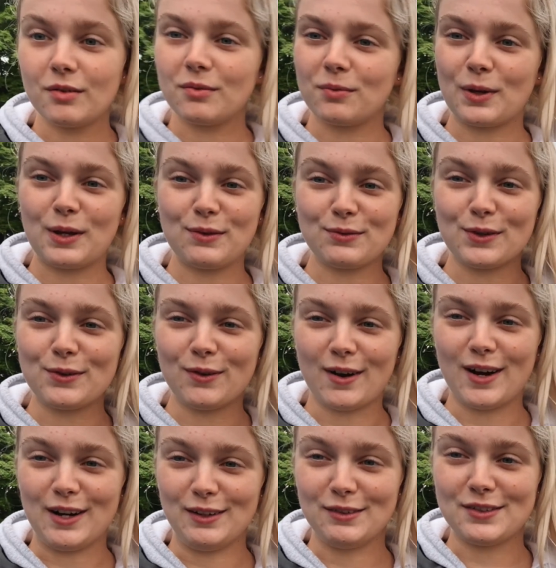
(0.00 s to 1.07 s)
We've
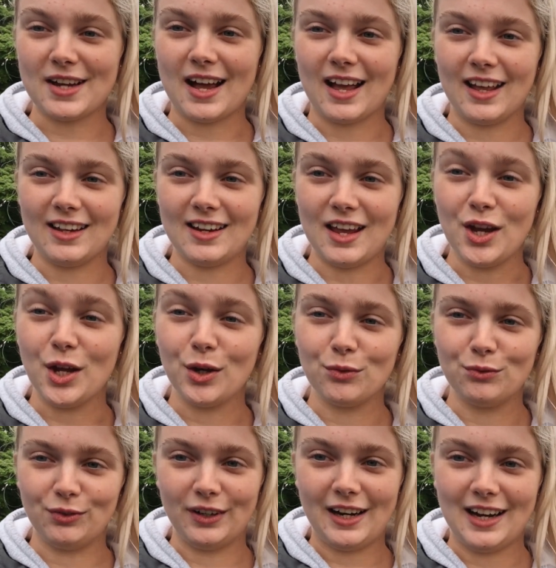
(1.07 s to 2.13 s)
arrived at a
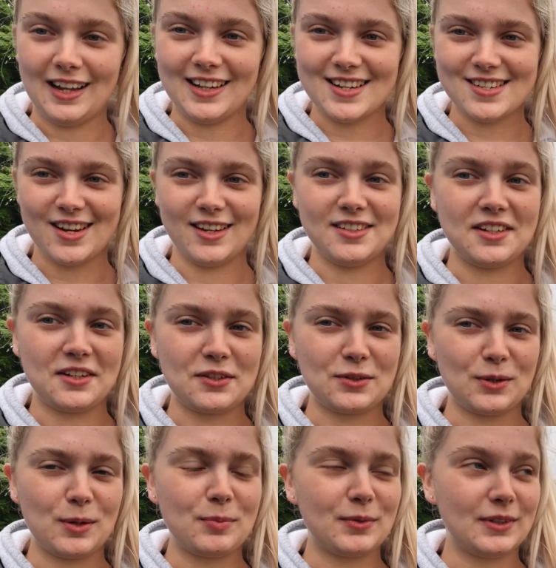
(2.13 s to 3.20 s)
really exciting
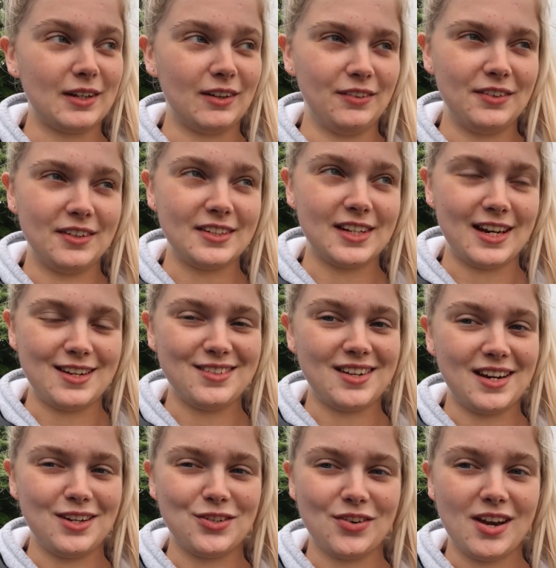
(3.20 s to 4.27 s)
stop on today's
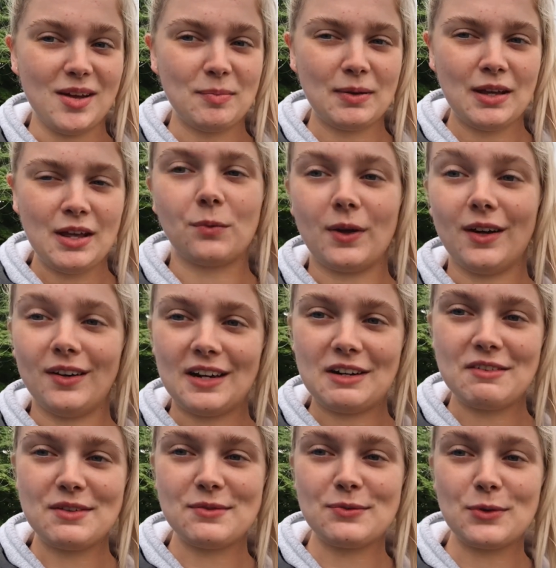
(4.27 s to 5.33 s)
day trip. We are
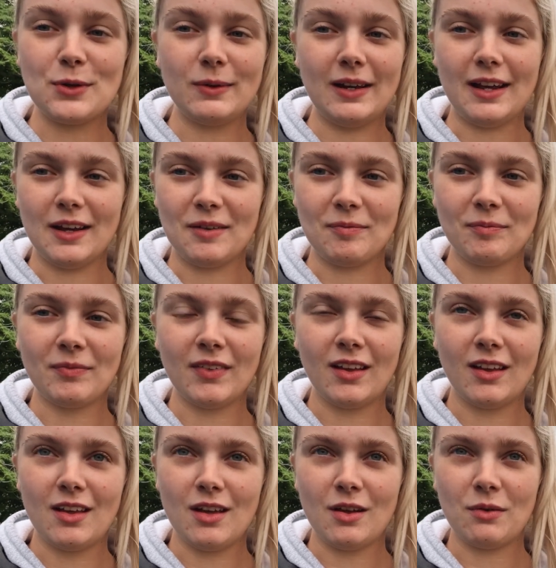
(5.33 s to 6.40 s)
now in Fort William,
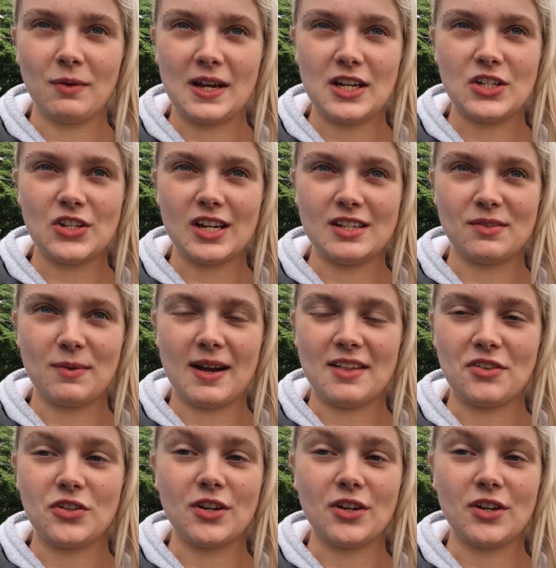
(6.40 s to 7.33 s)
which is where the